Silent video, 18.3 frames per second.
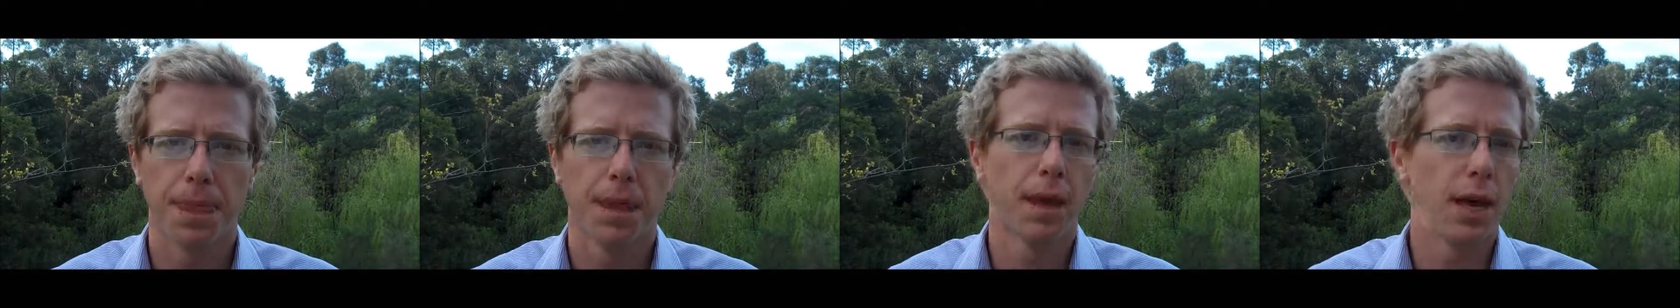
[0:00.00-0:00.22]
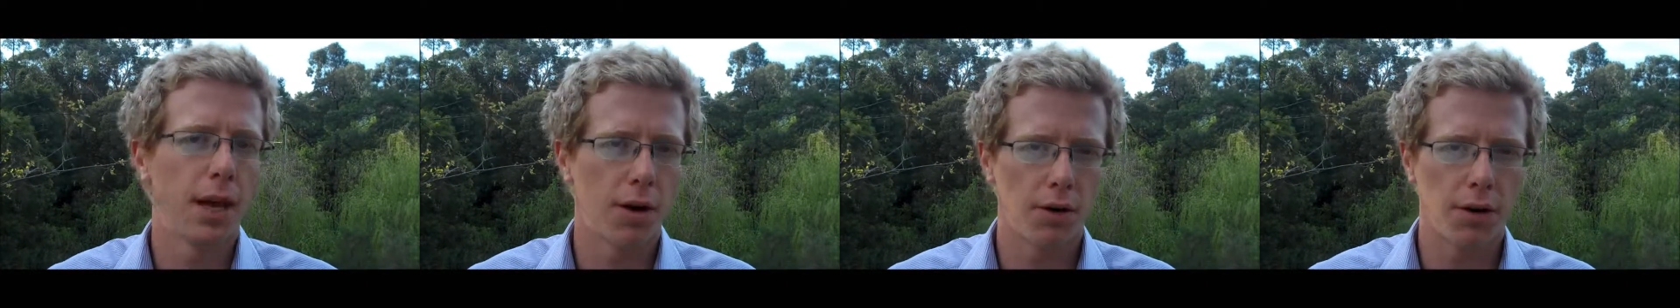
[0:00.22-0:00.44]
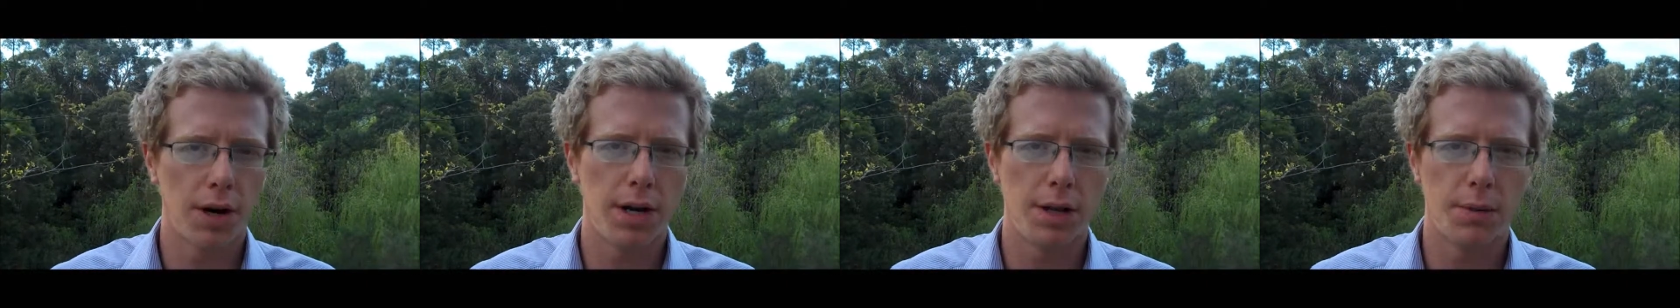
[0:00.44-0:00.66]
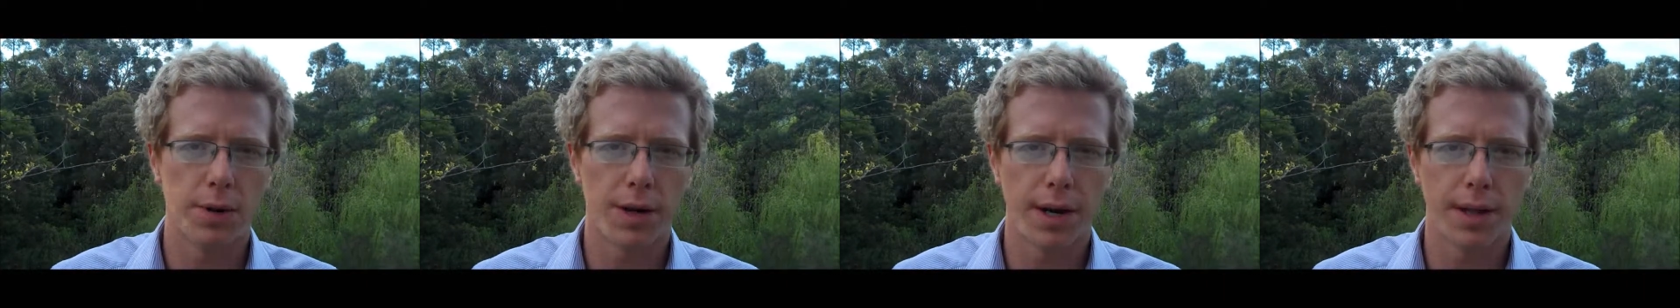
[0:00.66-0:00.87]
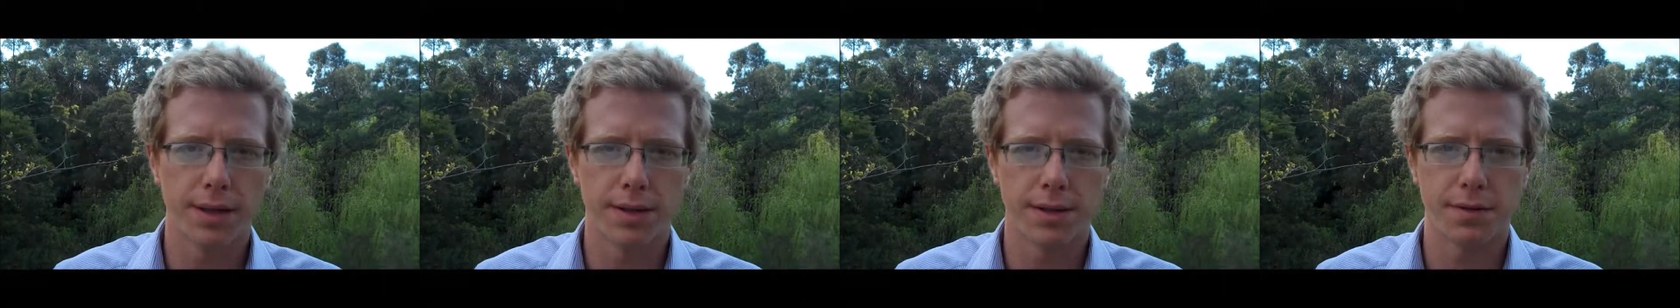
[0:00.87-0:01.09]
and greedy when
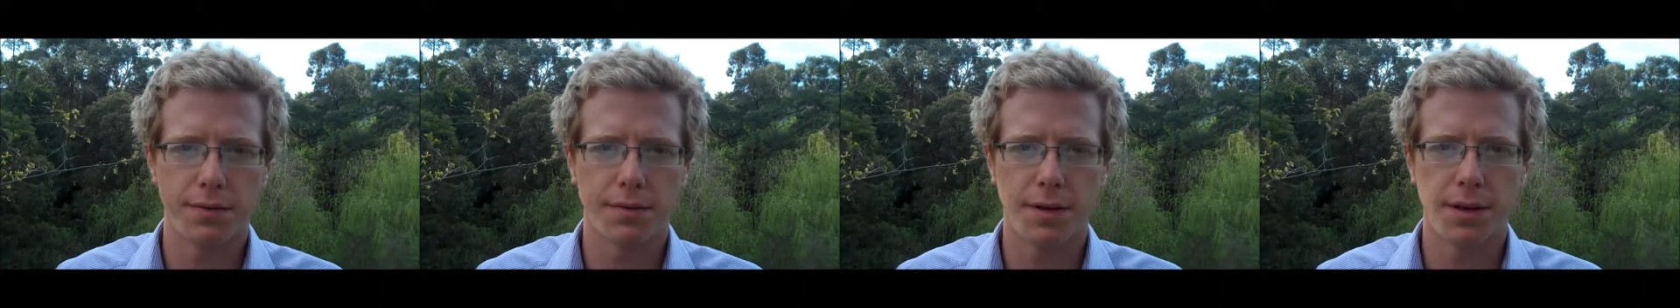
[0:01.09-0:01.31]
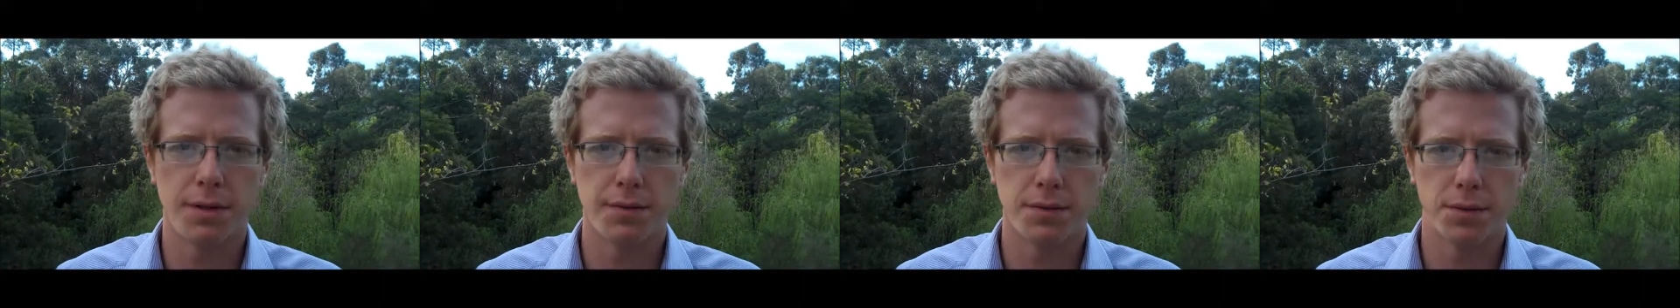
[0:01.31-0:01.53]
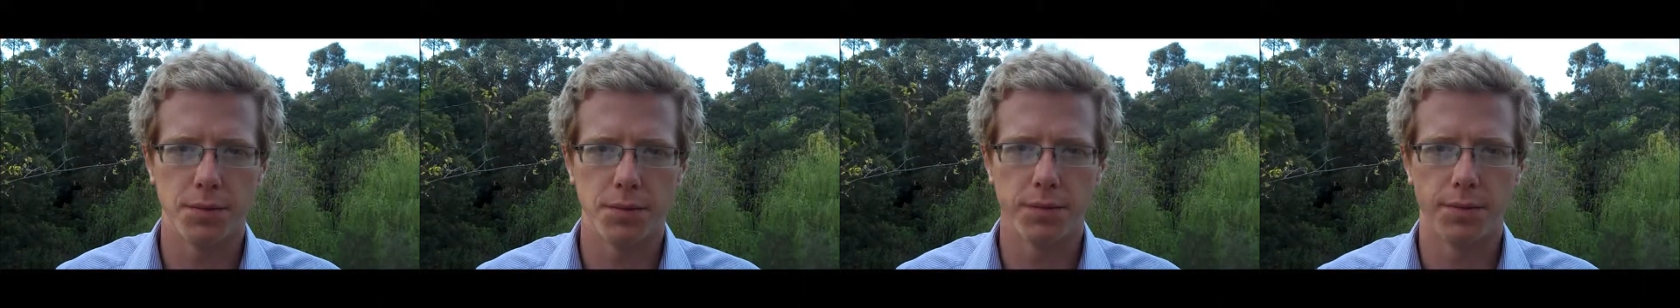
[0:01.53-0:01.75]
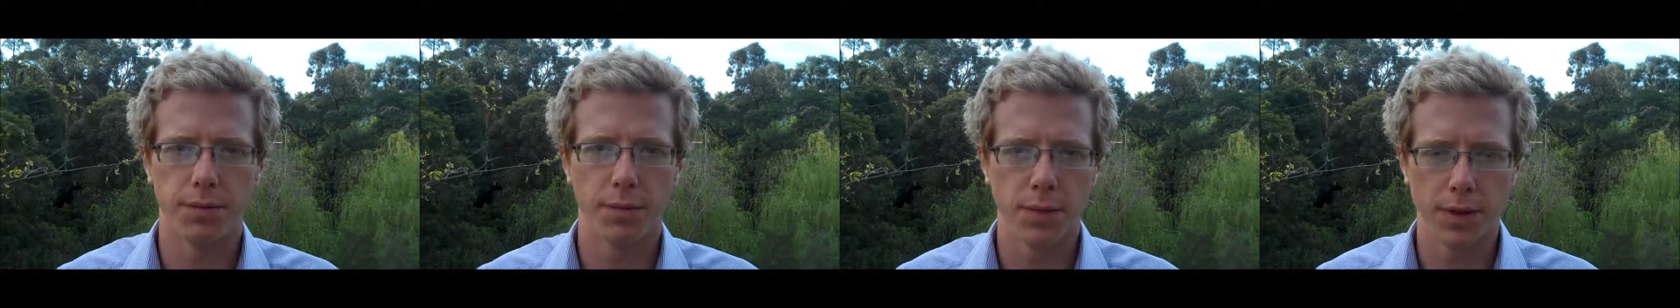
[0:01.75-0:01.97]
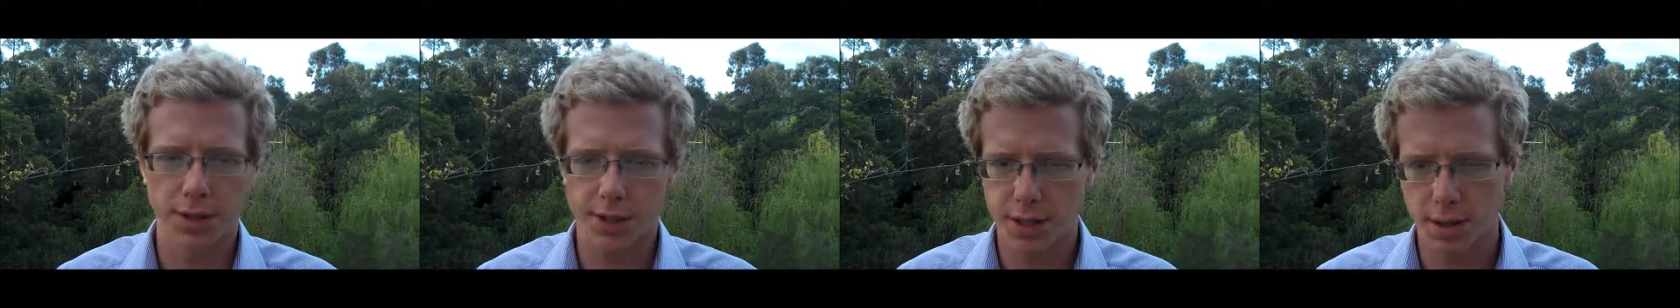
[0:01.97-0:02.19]
others are fearful,
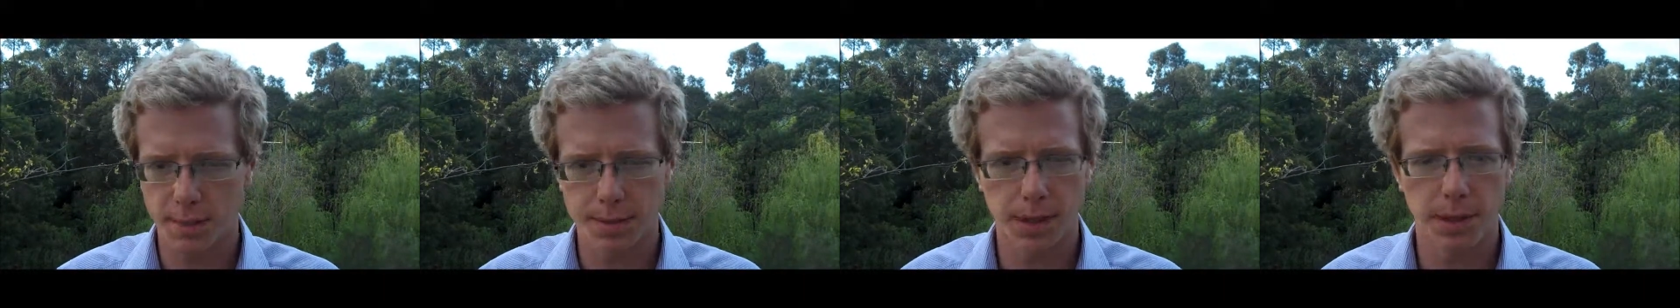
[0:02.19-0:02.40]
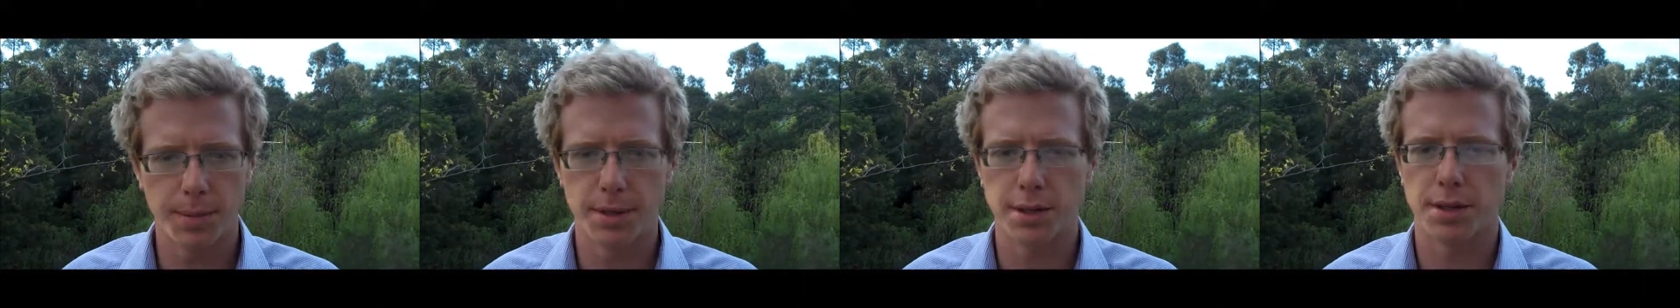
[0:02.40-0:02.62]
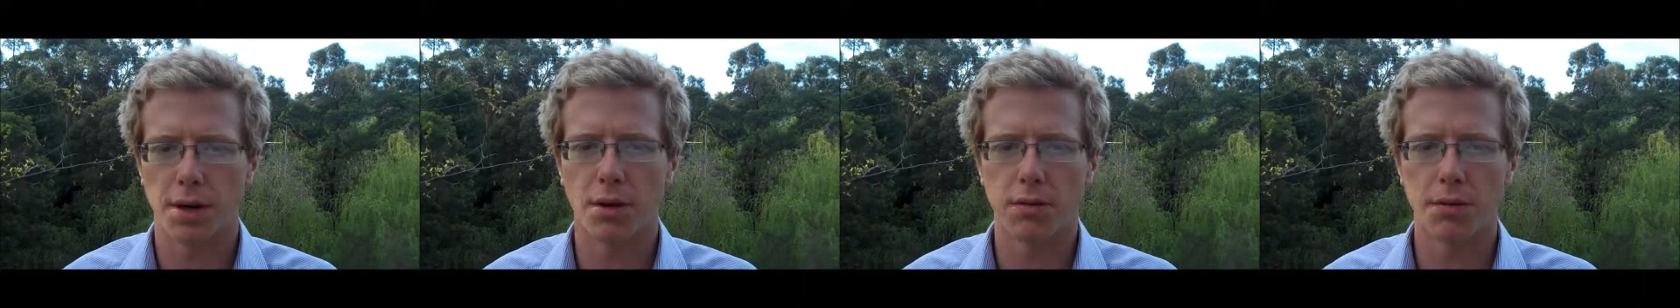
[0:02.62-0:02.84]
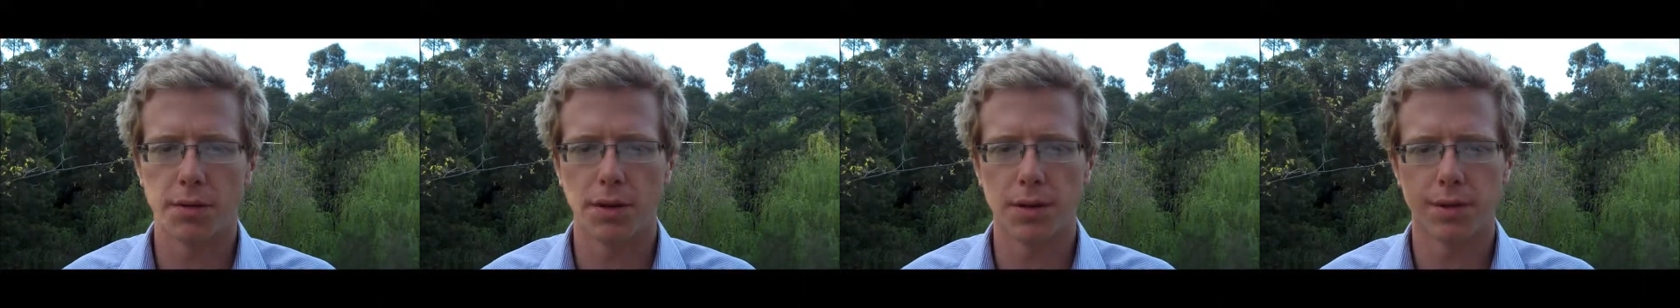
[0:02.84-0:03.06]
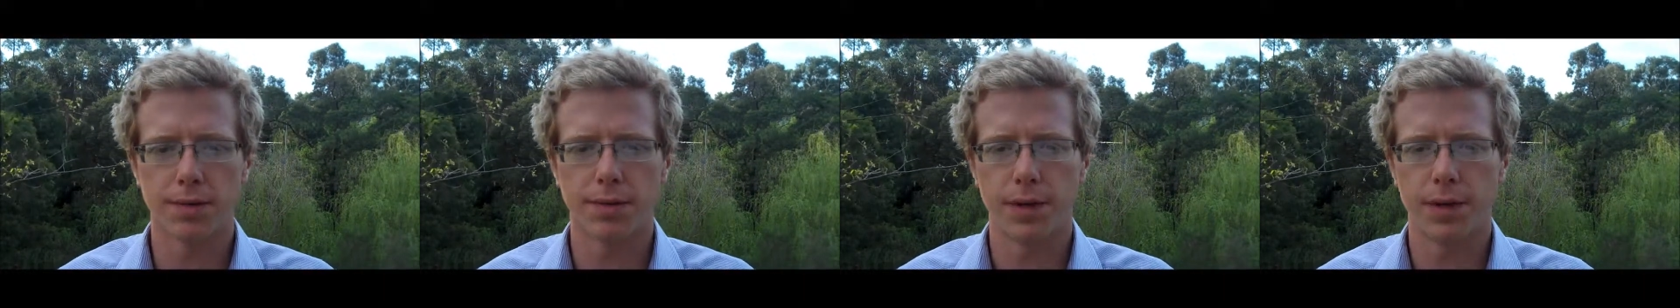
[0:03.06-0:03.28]
which sums up his whole
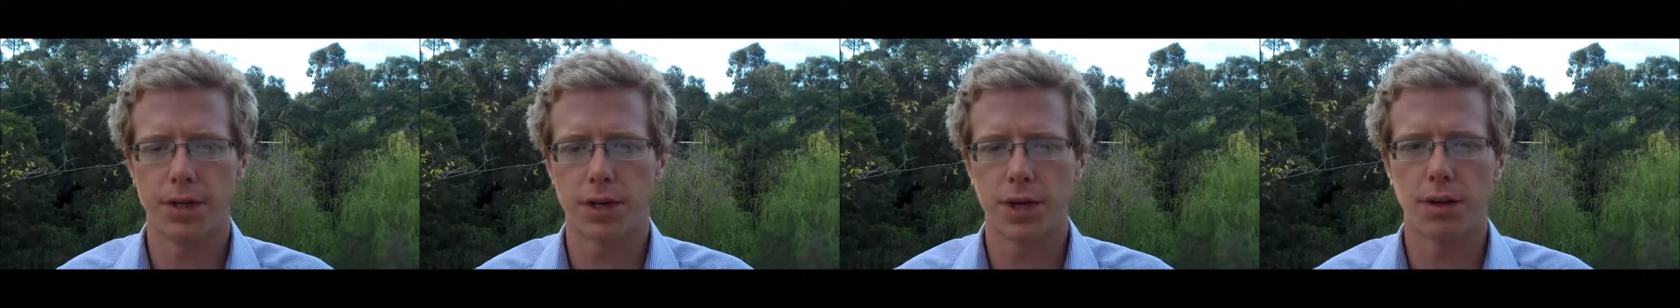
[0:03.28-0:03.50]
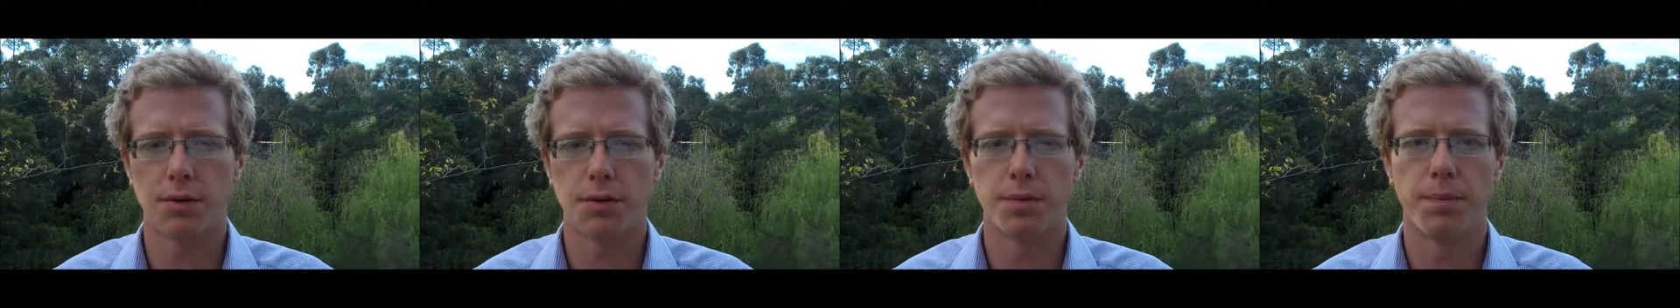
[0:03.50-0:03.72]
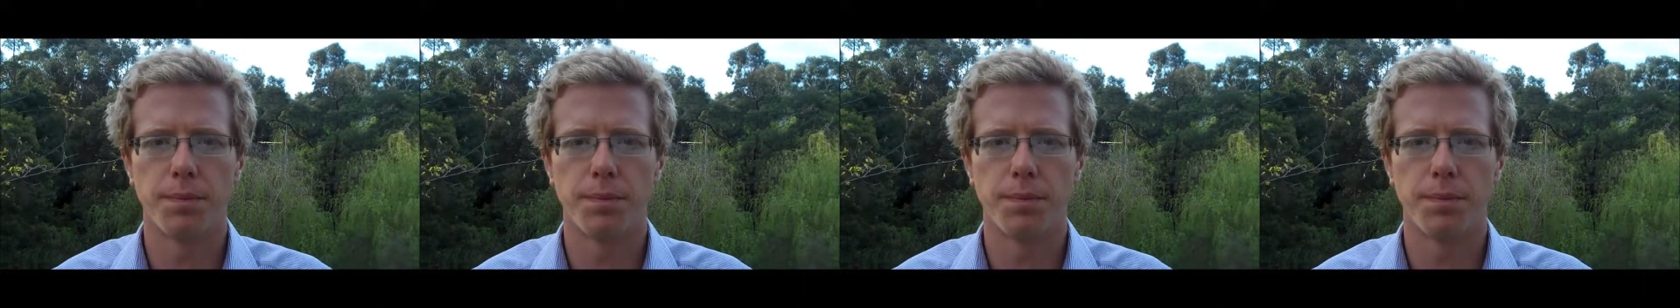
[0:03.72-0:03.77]
philosophy in general.